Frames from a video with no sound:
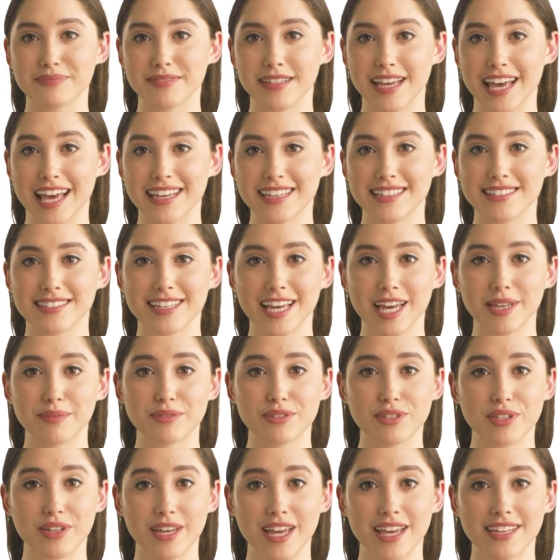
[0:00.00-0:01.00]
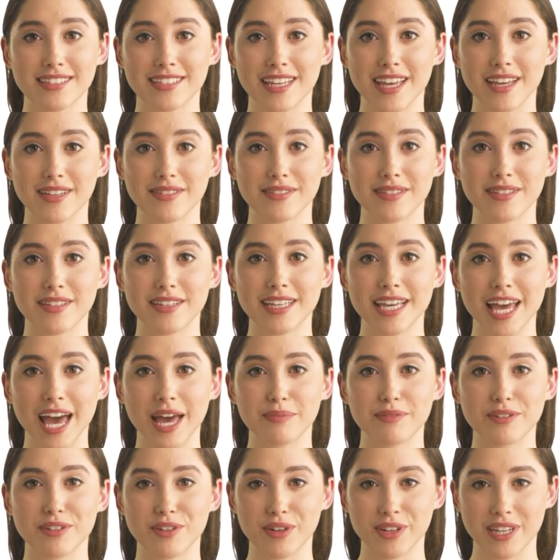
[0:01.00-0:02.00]
In a sandwich ELISA,
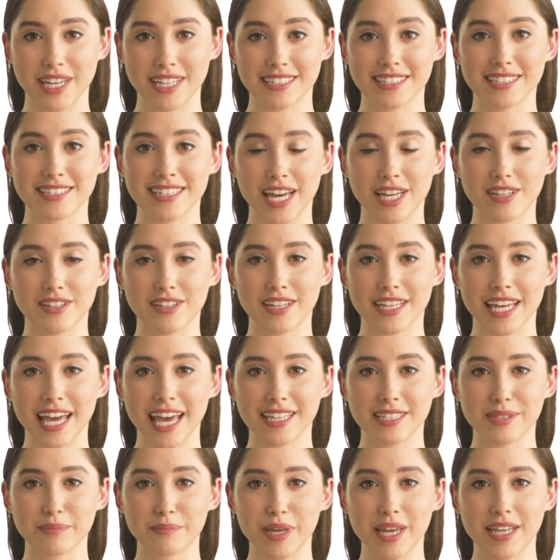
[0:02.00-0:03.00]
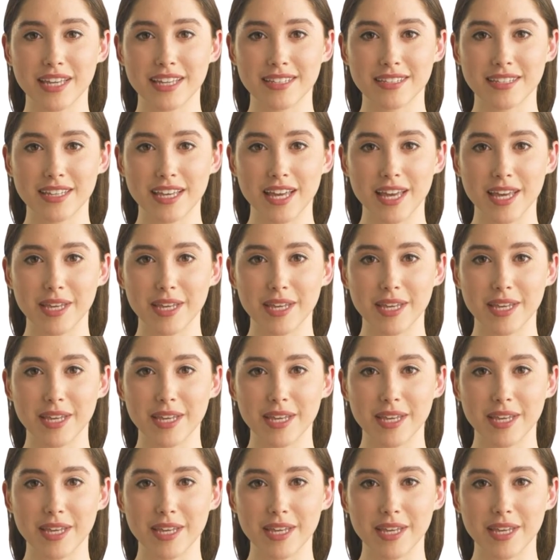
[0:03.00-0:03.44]
capture and detection antibodies